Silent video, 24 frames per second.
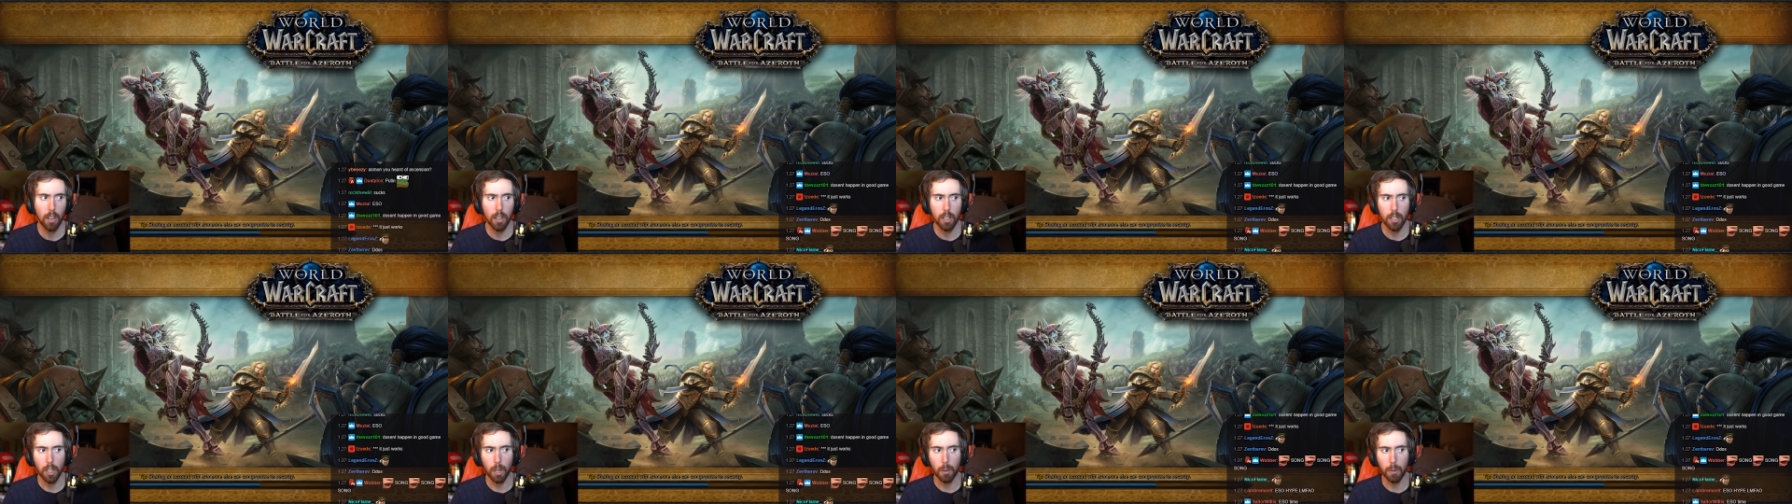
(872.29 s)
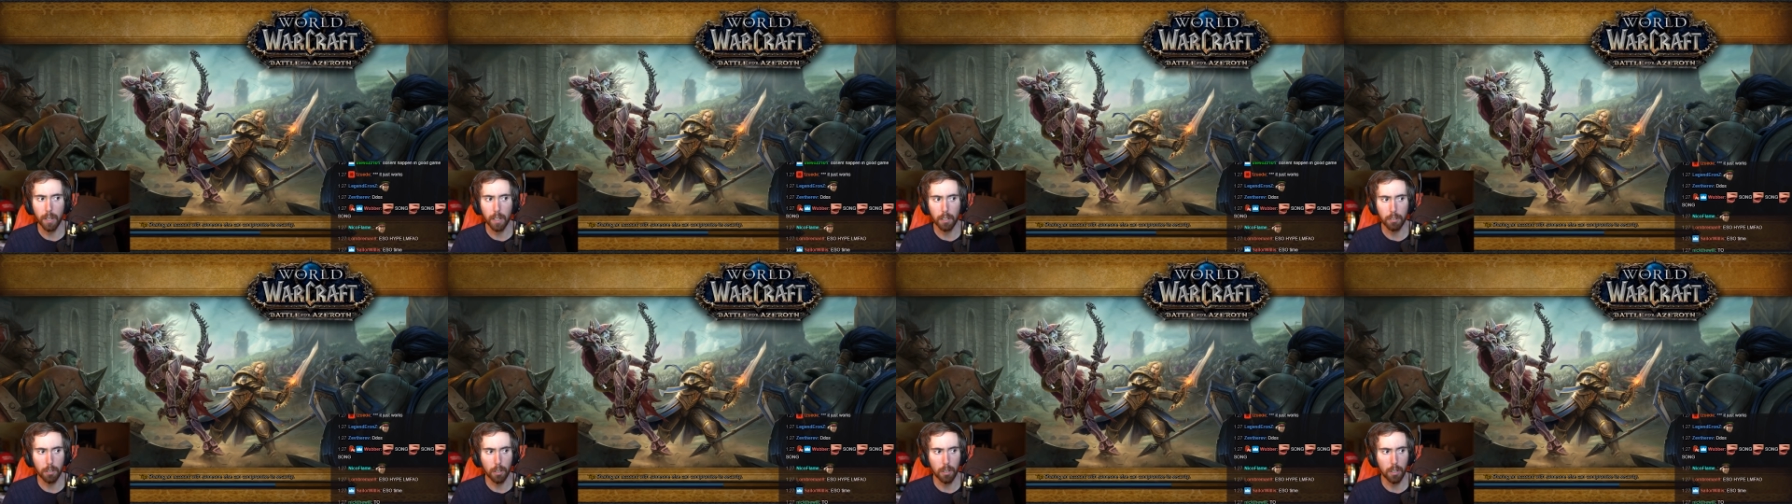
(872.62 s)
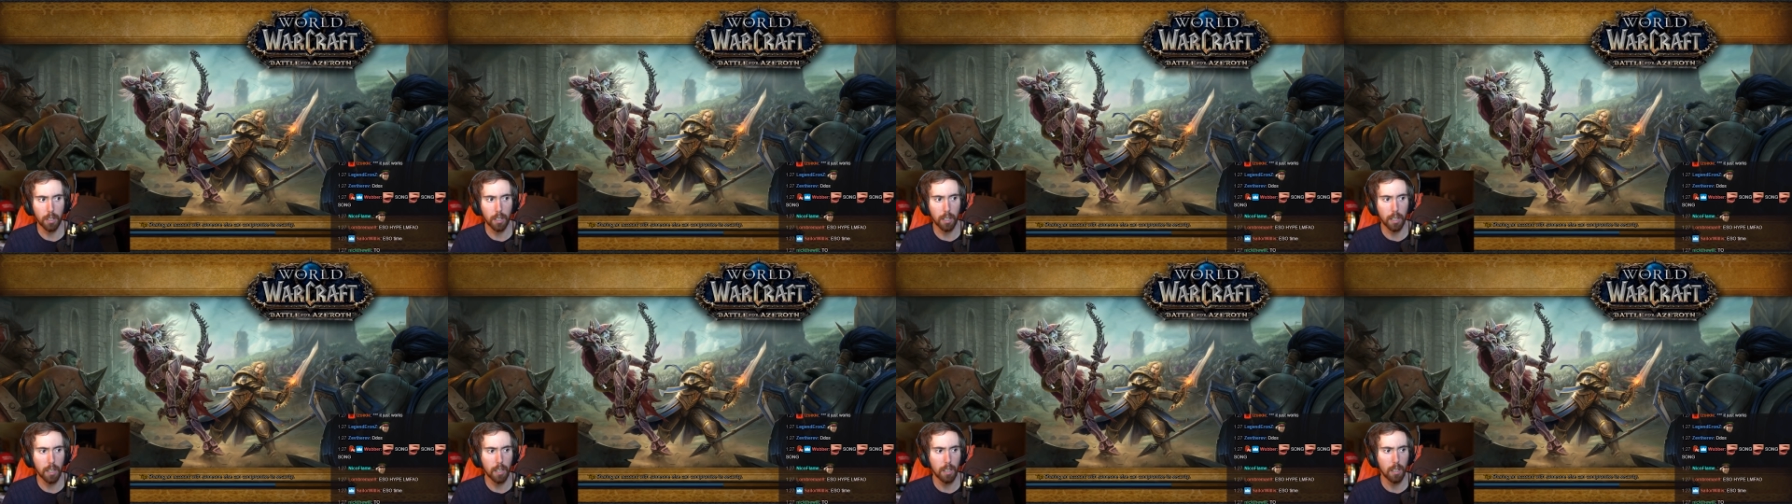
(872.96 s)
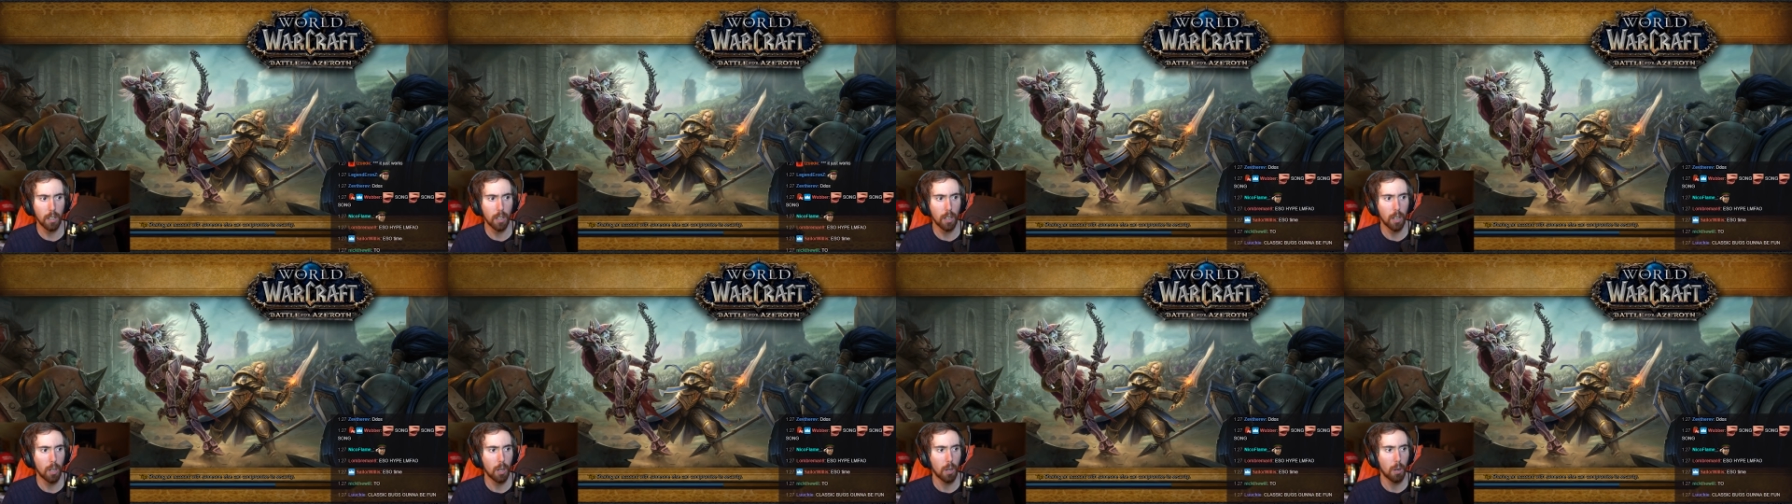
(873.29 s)
No ESO today?
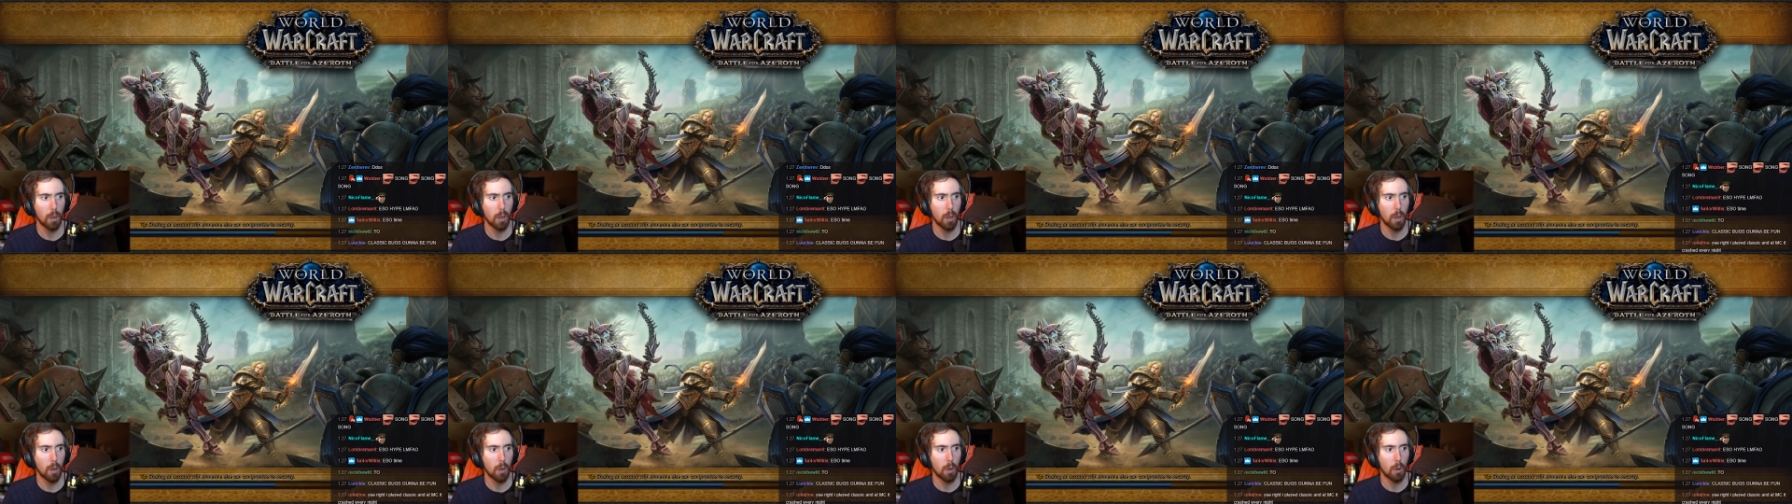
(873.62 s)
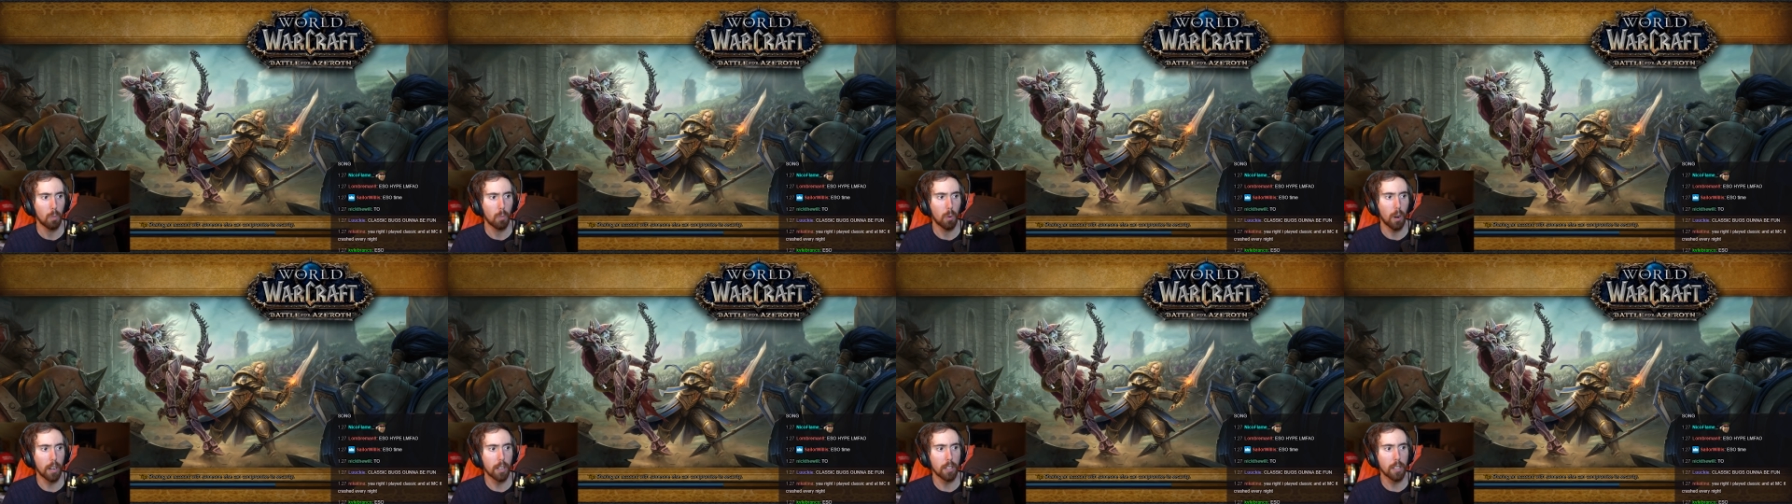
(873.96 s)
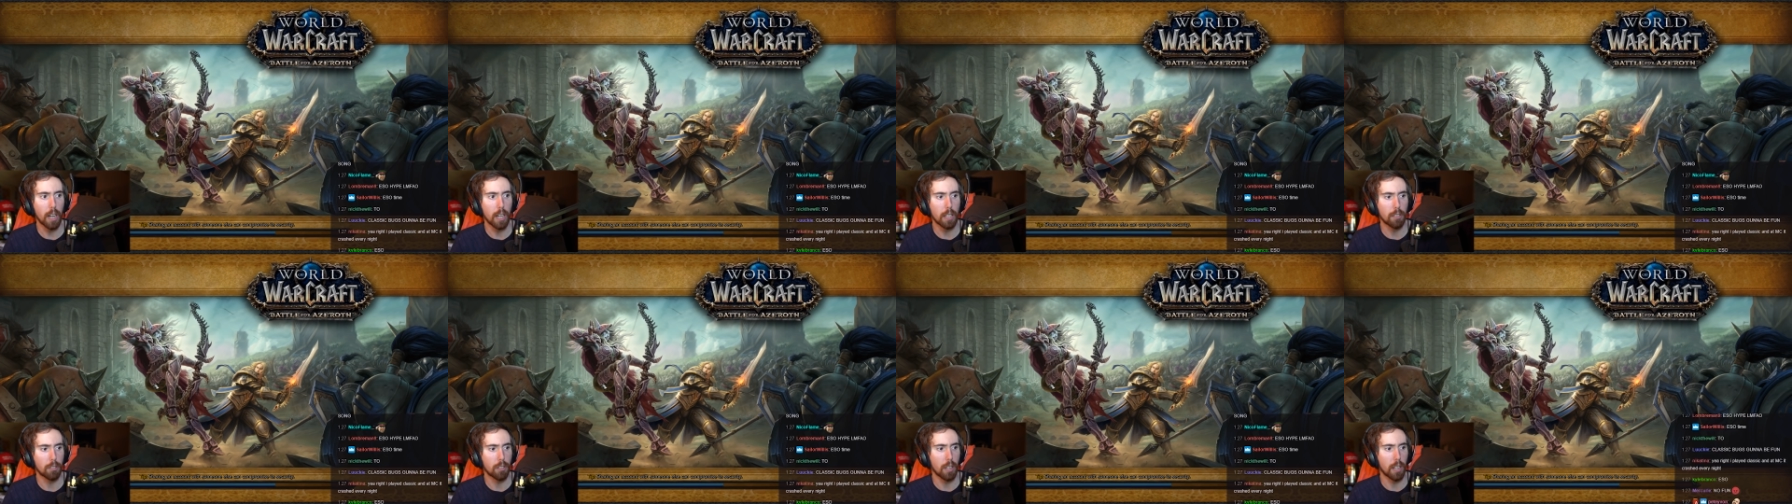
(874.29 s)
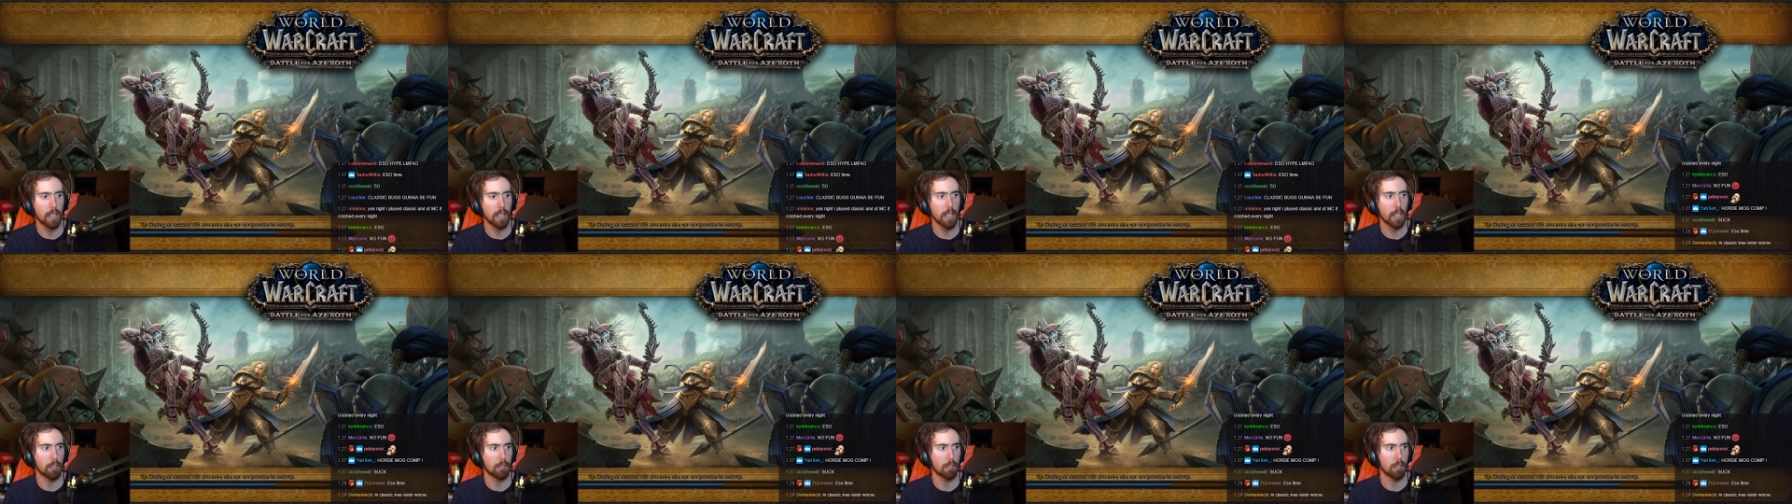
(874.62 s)
Why are you guys
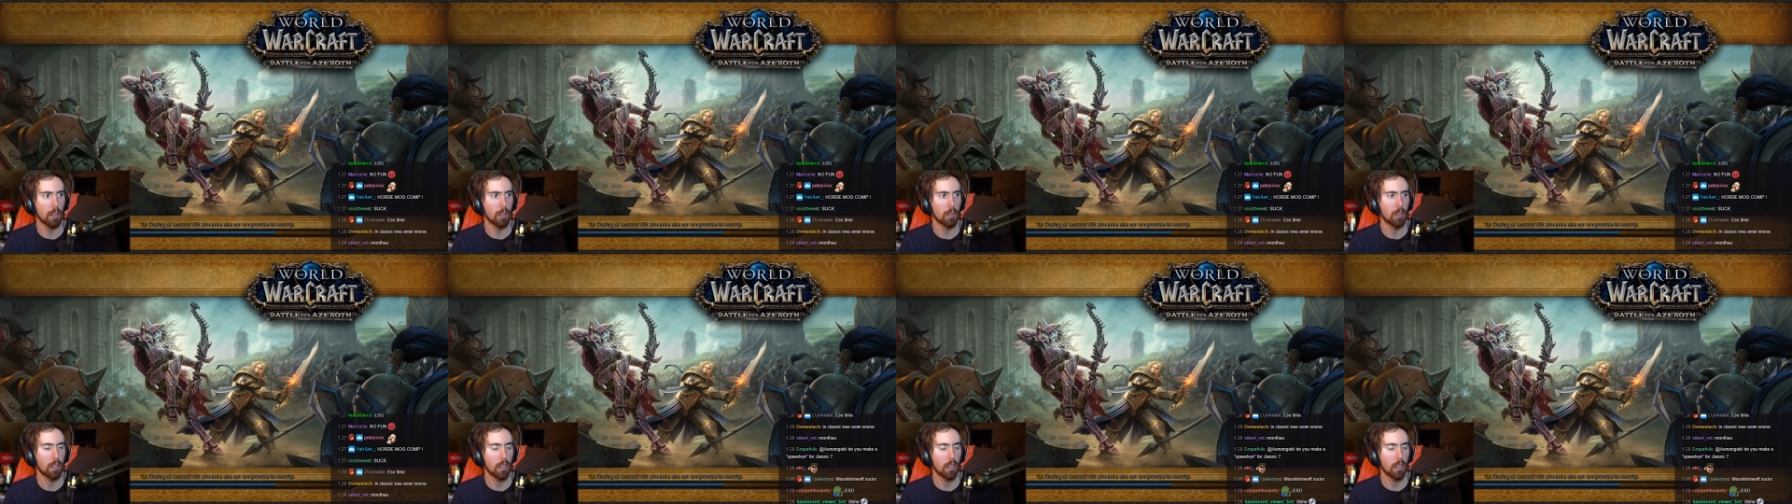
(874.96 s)
saying ESO?